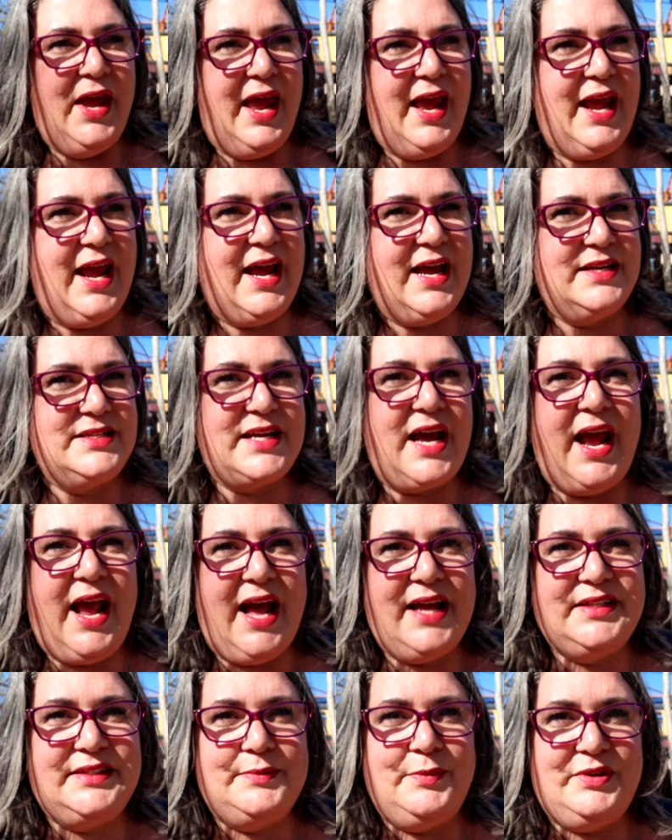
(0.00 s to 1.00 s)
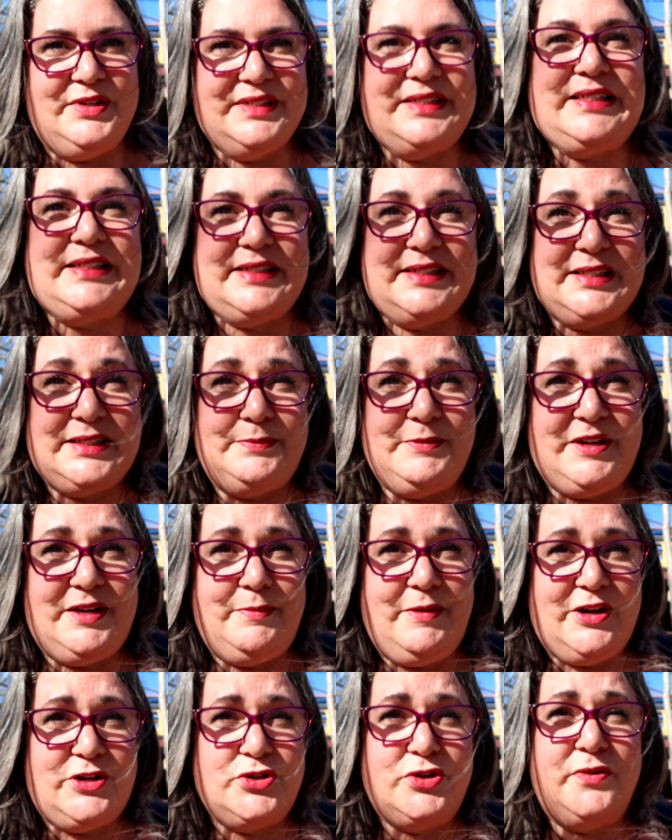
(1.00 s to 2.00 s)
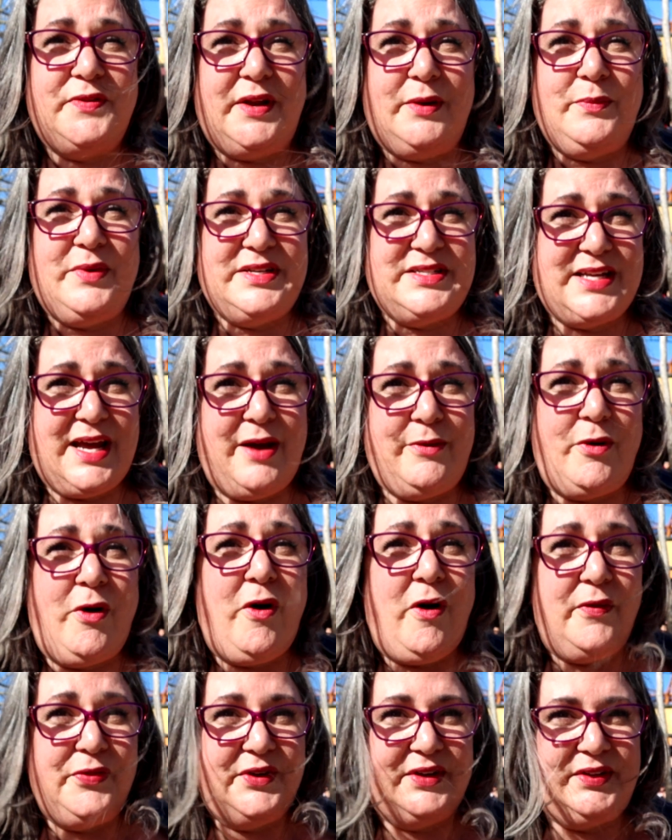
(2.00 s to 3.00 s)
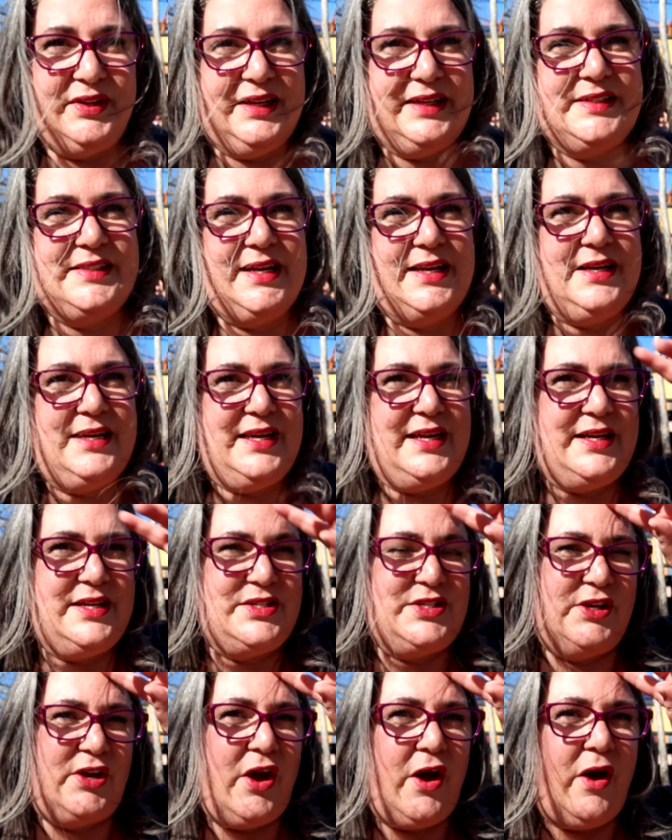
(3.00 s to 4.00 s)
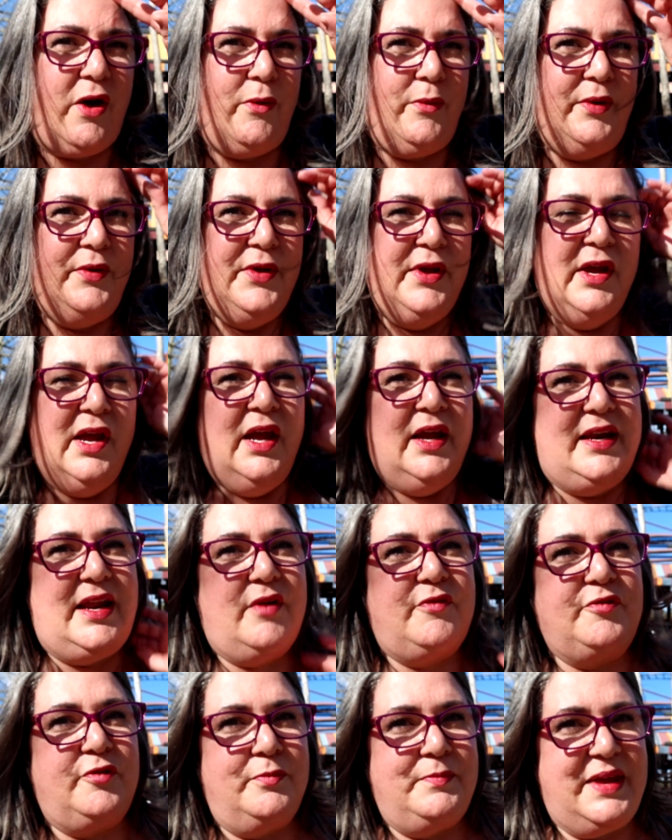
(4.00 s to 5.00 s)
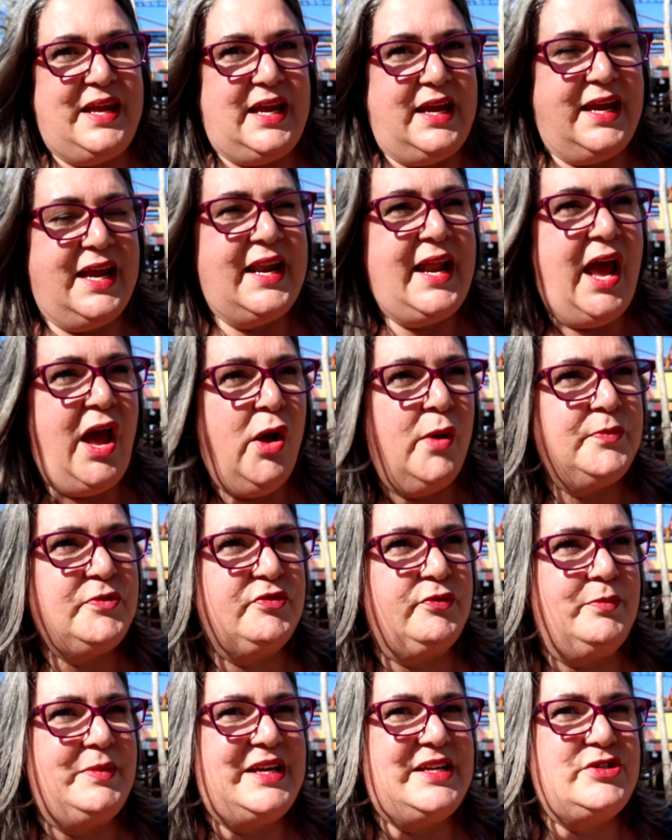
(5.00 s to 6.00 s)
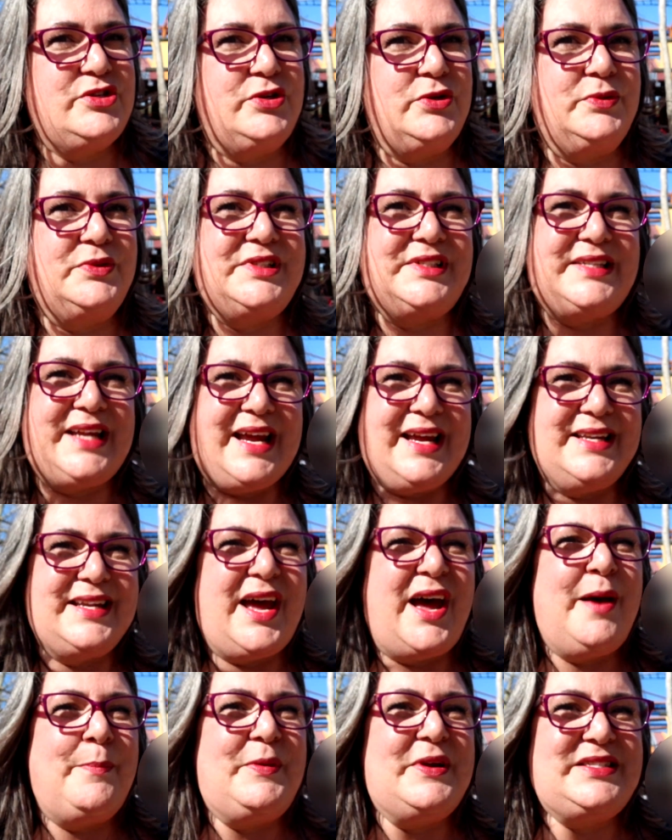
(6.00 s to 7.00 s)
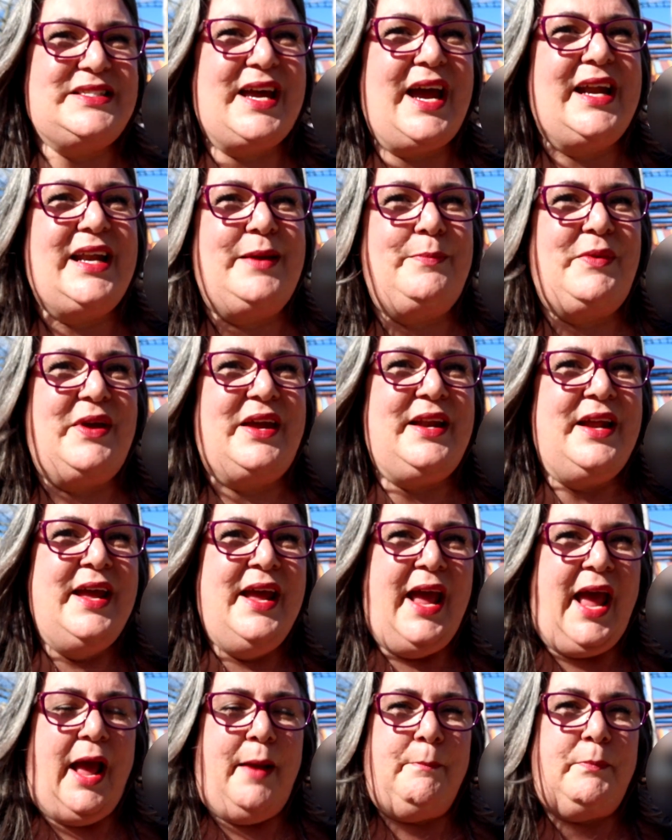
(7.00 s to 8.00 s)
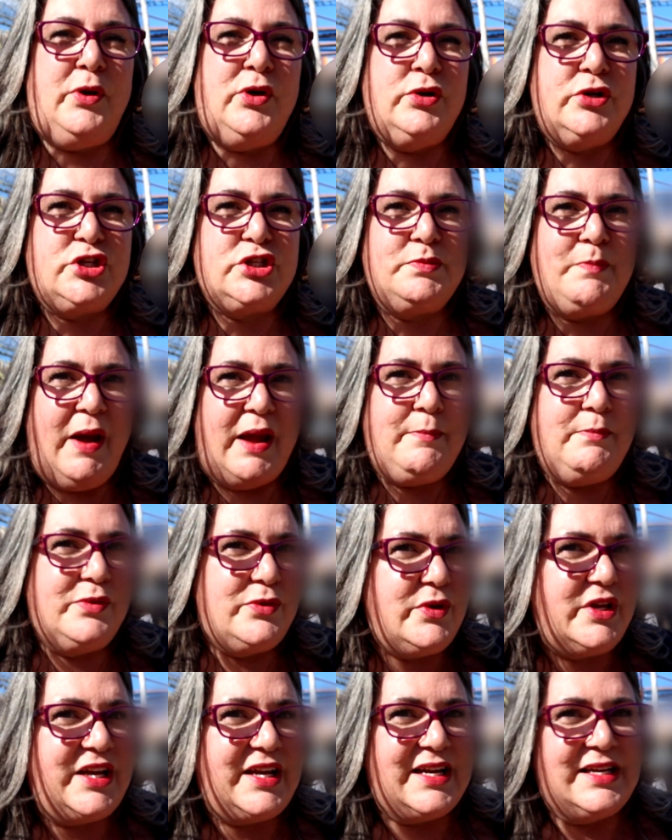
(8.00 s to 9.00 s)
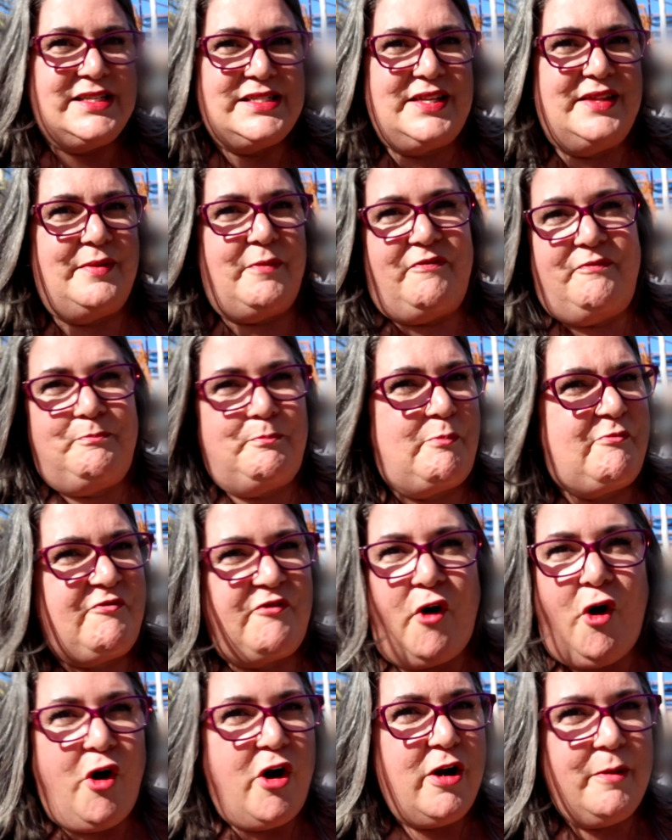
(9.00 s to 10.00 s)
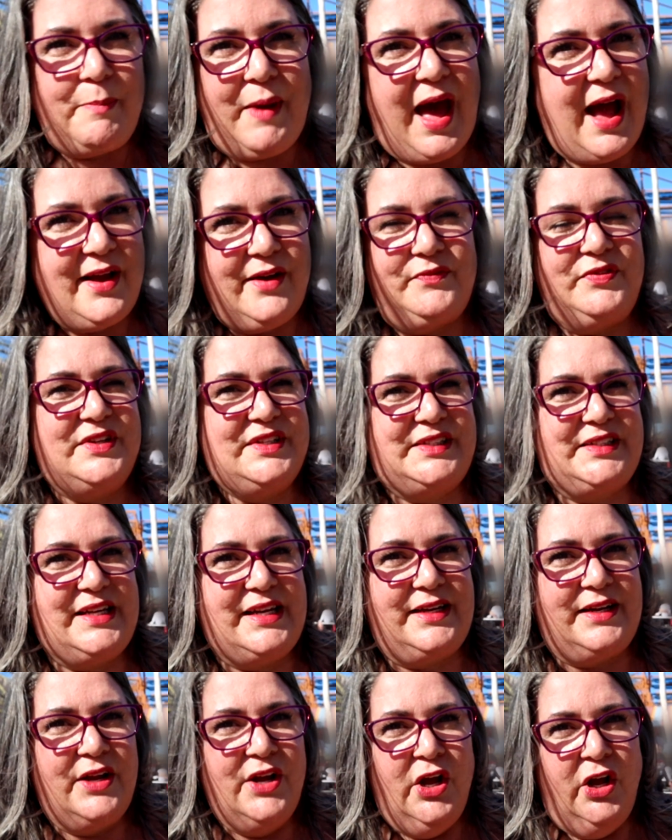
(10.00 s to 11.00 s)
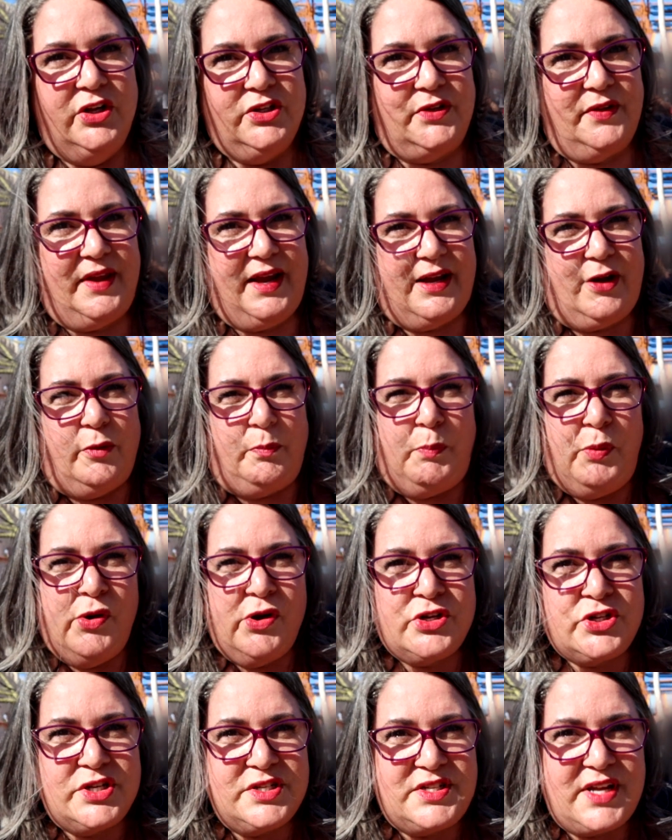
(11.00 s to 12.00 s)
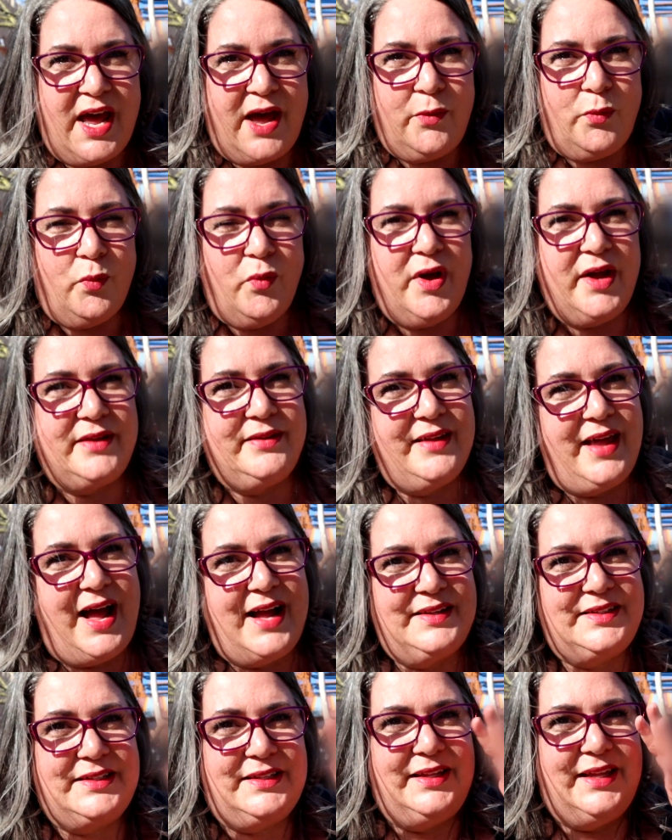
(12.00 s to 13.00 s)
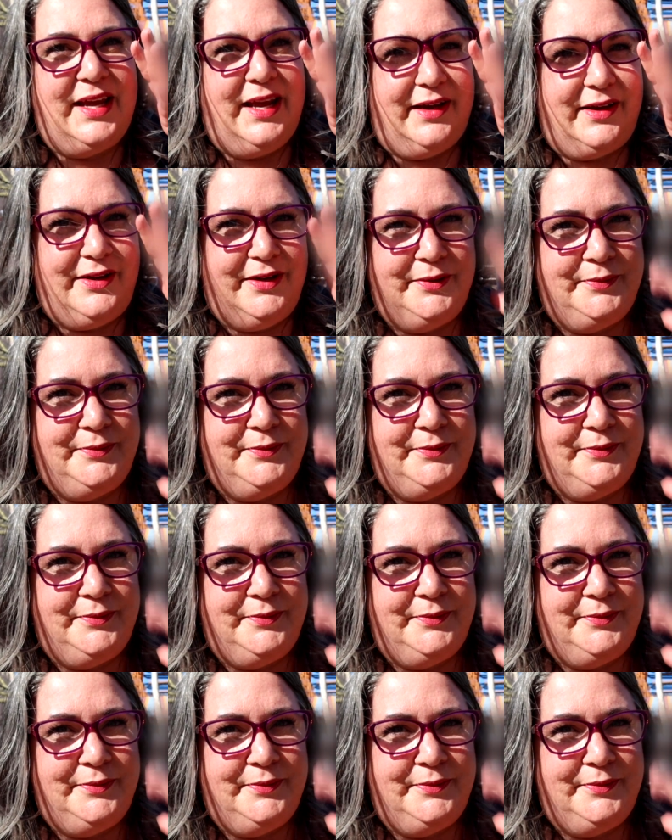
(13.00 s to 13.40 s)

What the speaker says: and I had someone assist me to make sure that it went down all the clicks that it needed to go. Now for me, it helped for me to stand up a tiny bit and push my booty into the far back of the seat so they could push it down one last click.